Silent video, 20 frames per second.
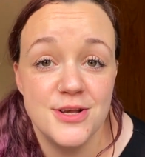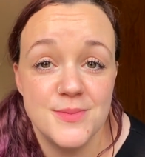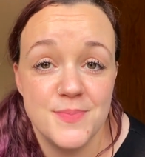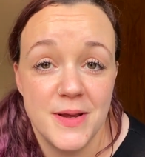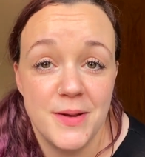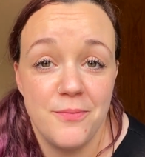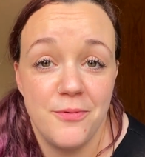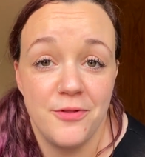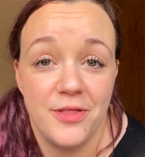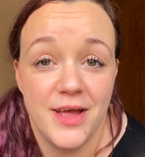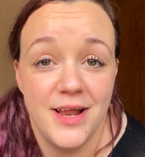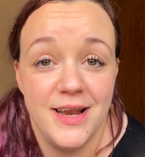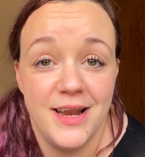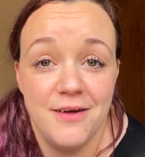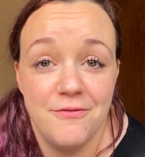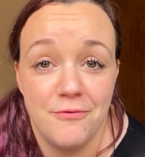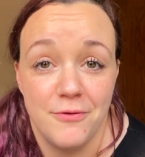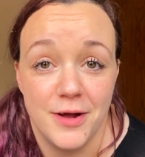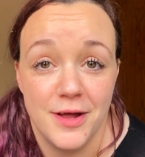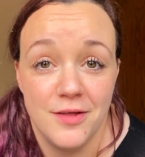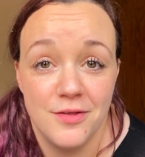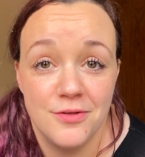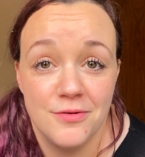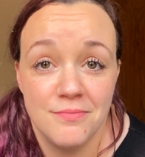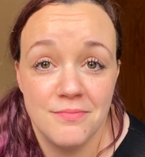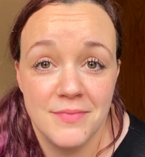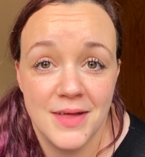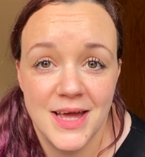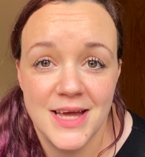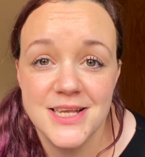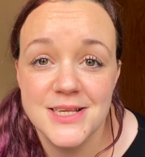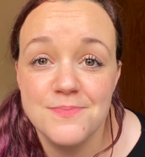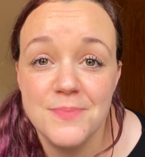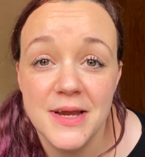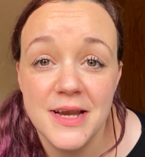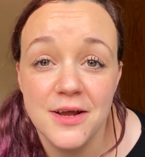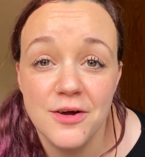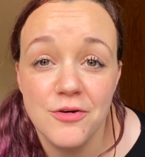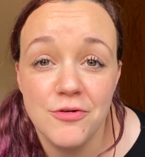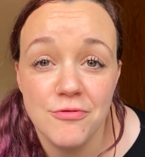people they live with has been
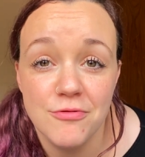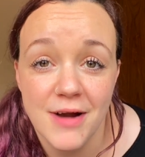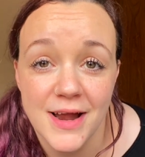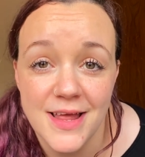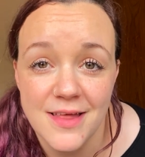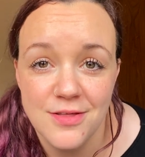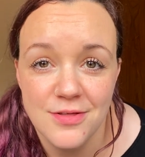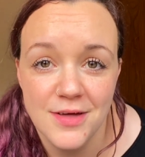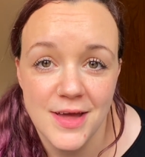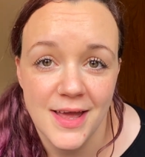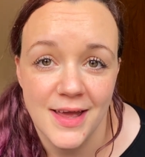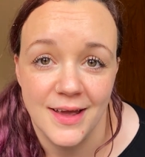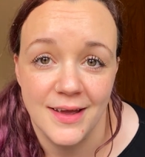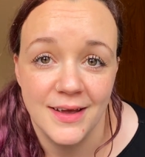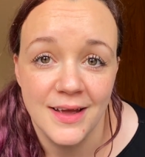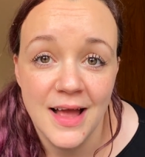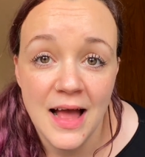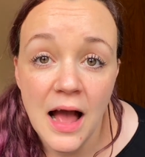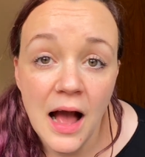a great thing